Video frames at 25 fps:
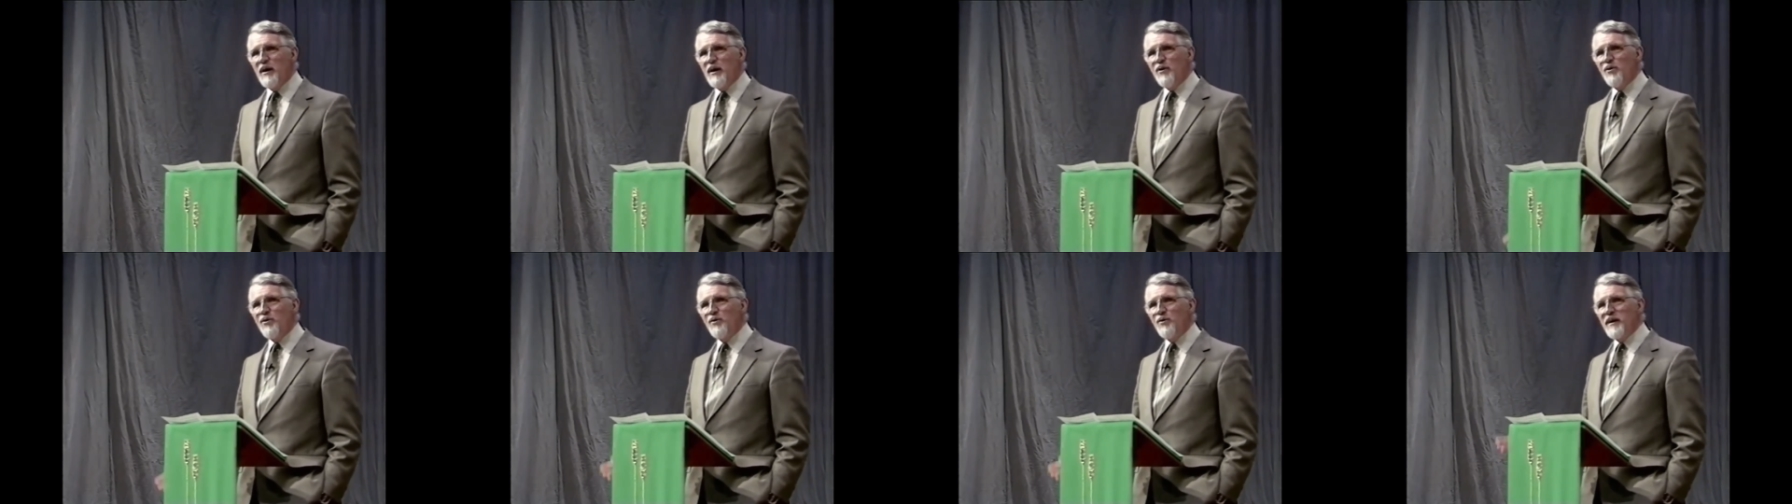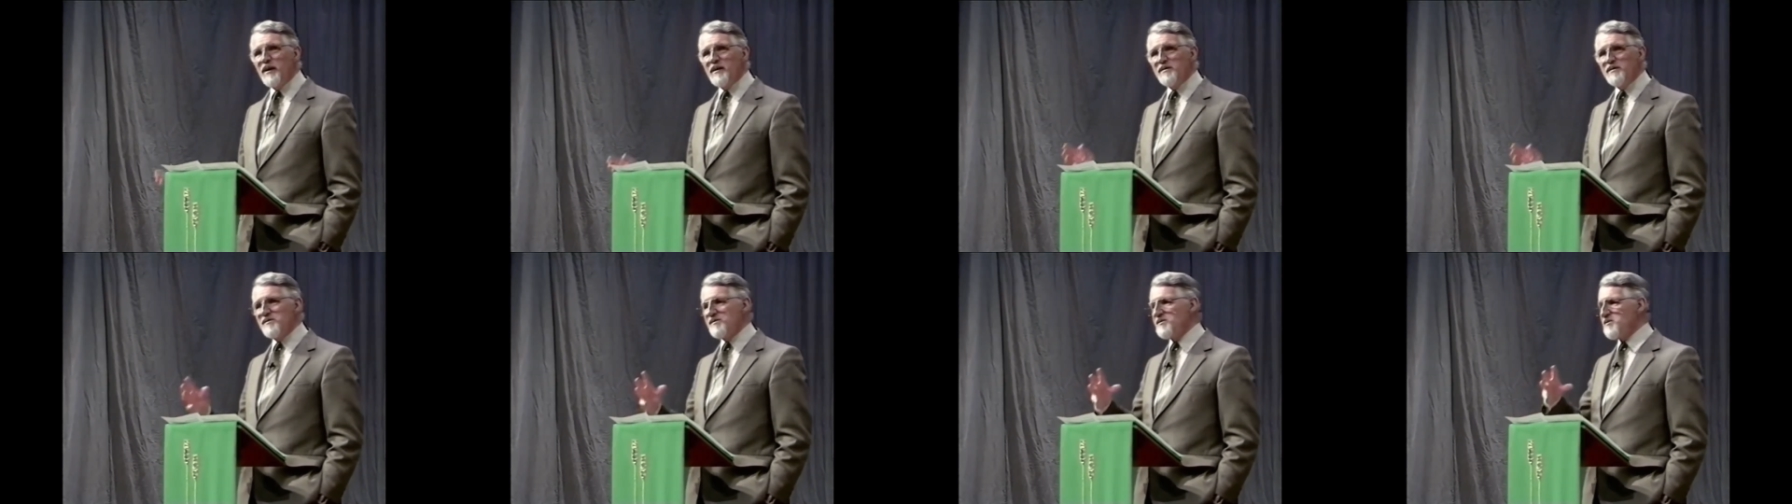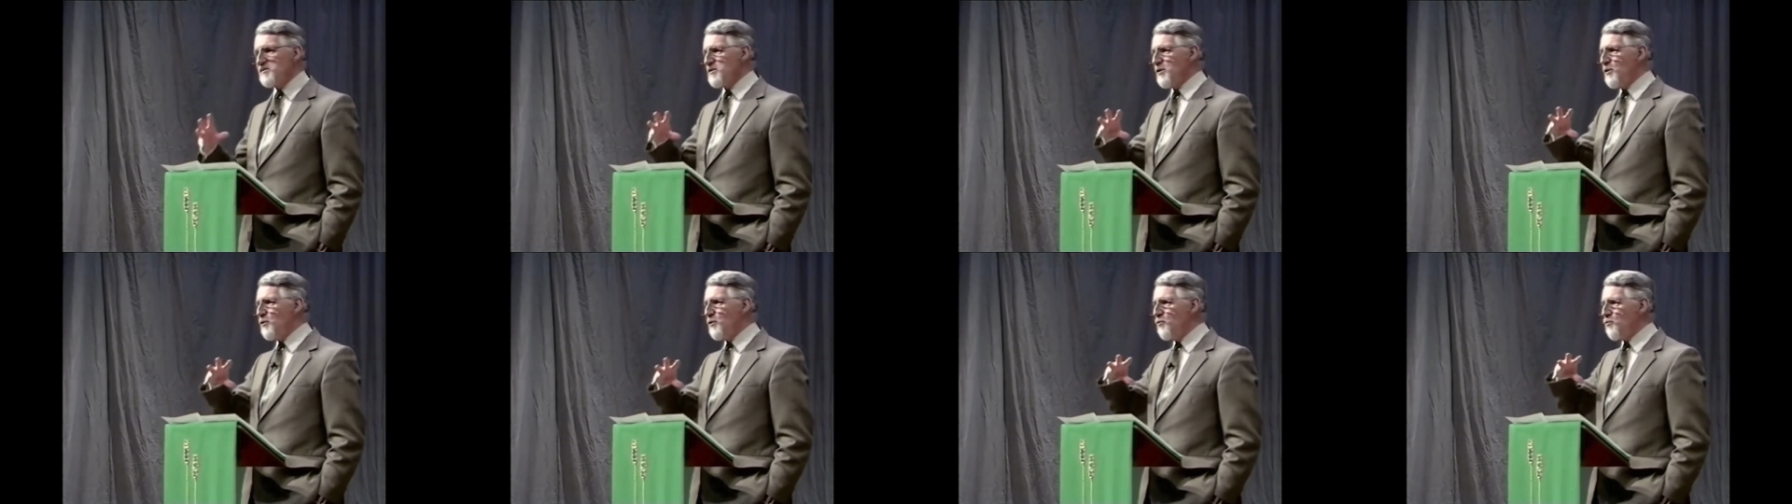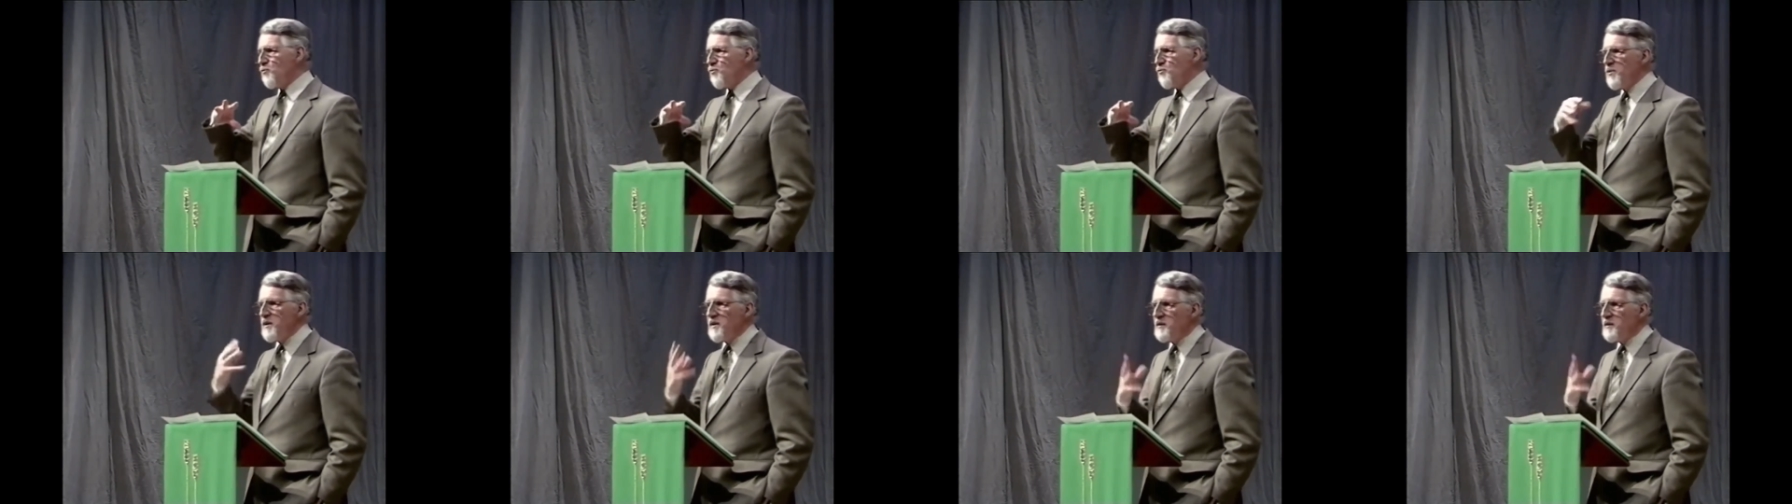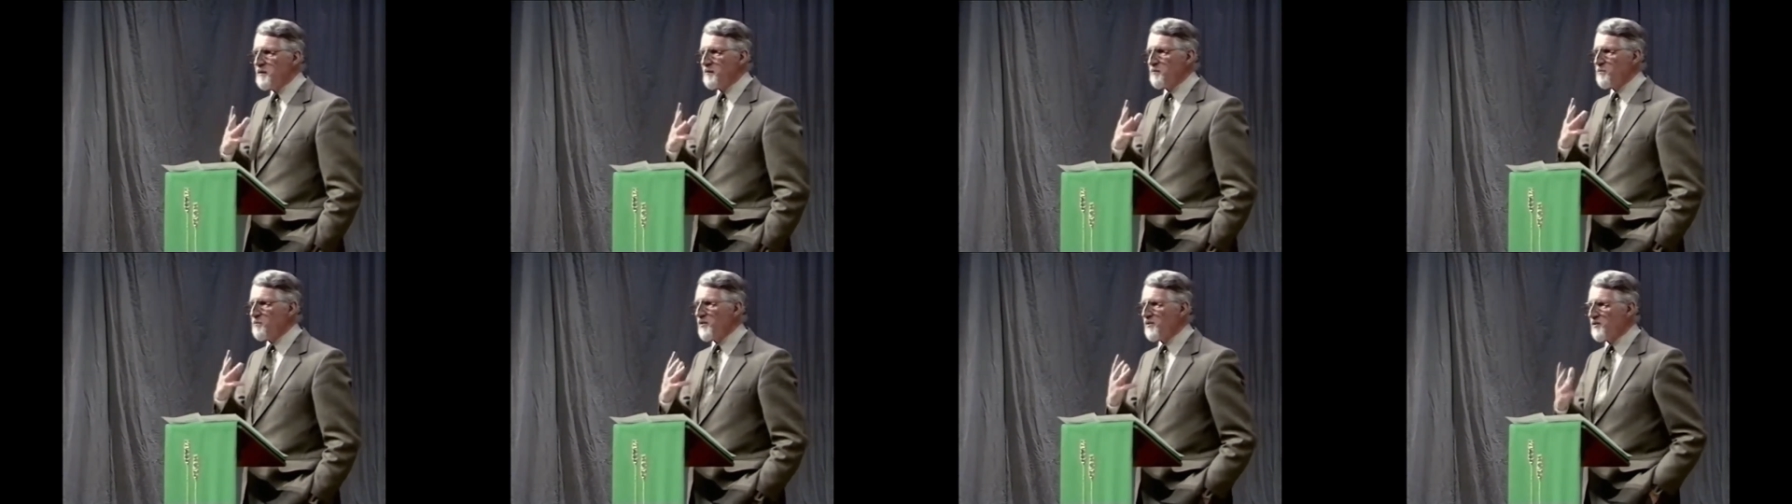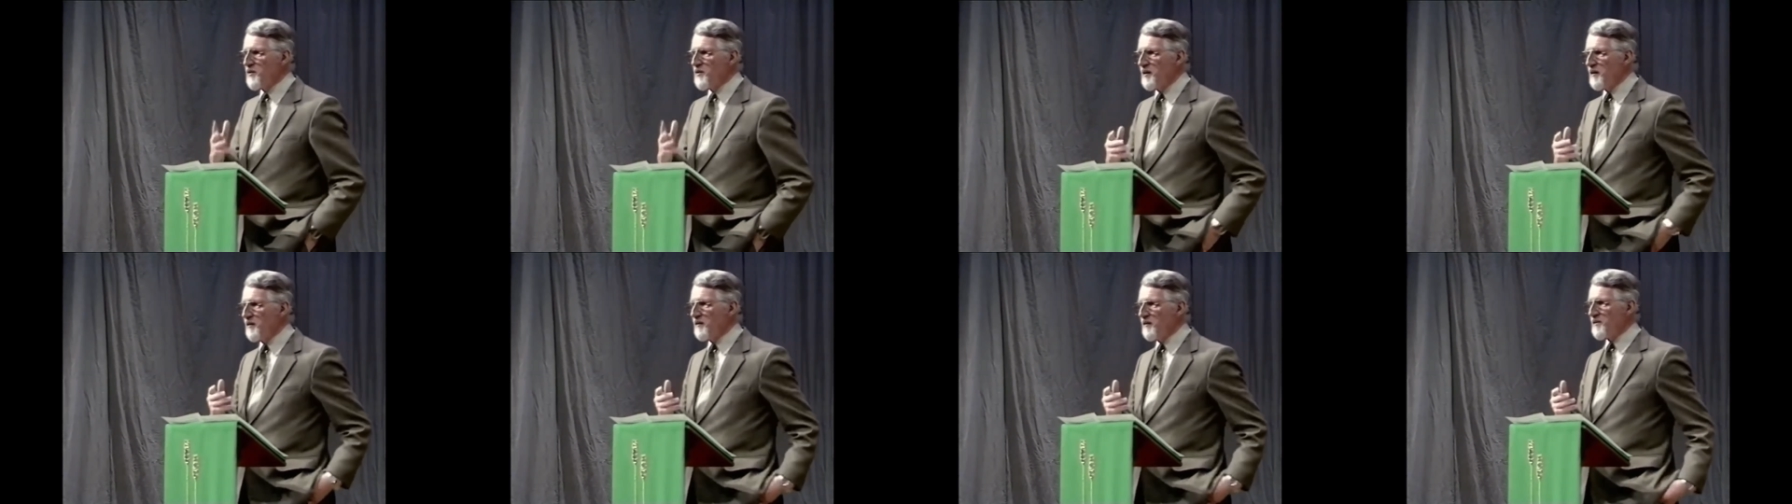who get so ridden
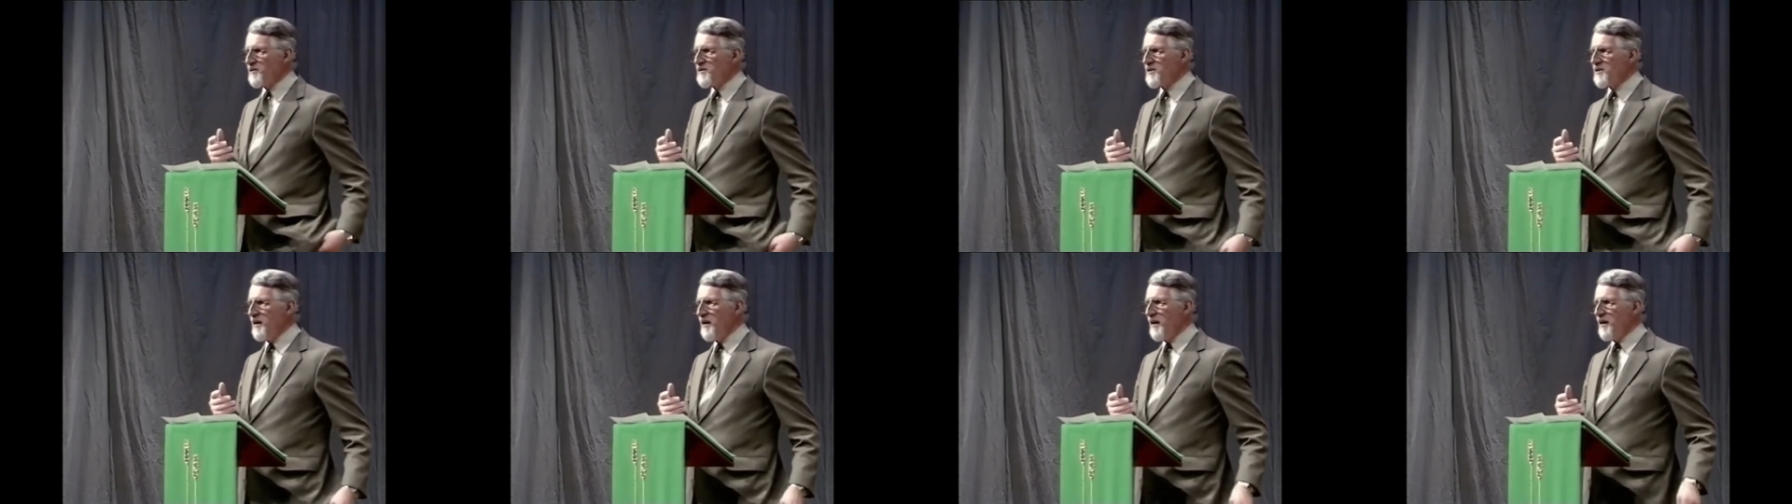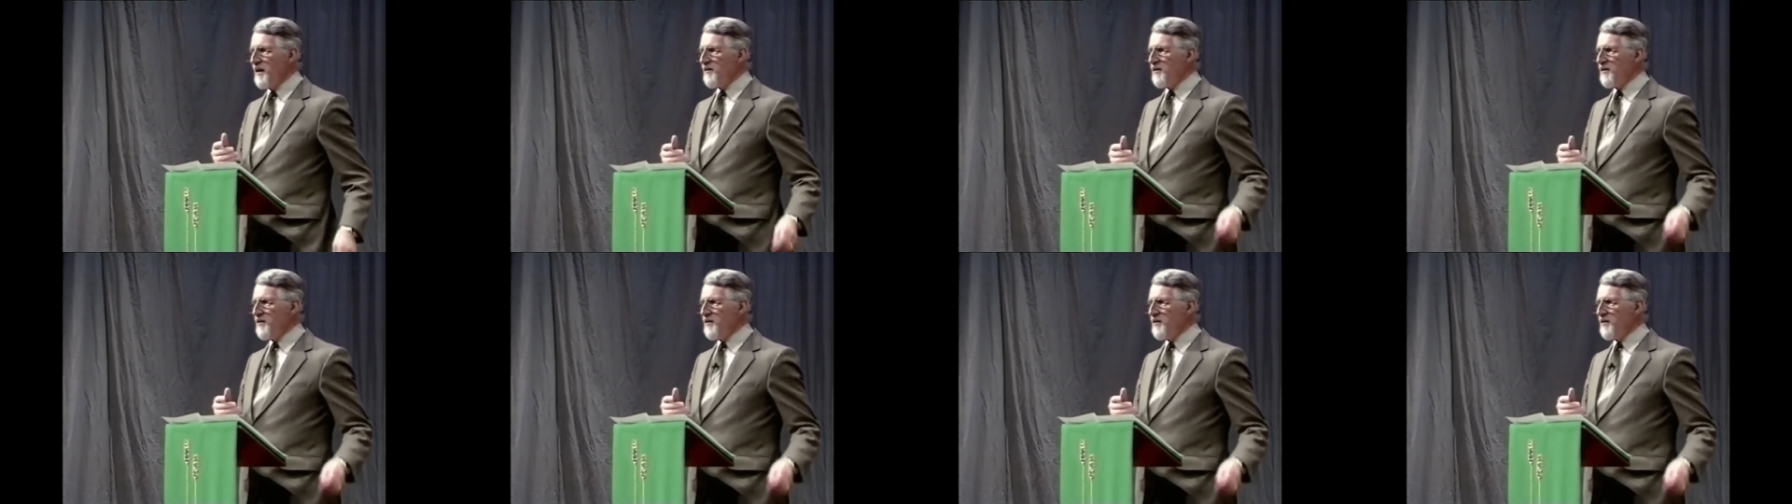with guilt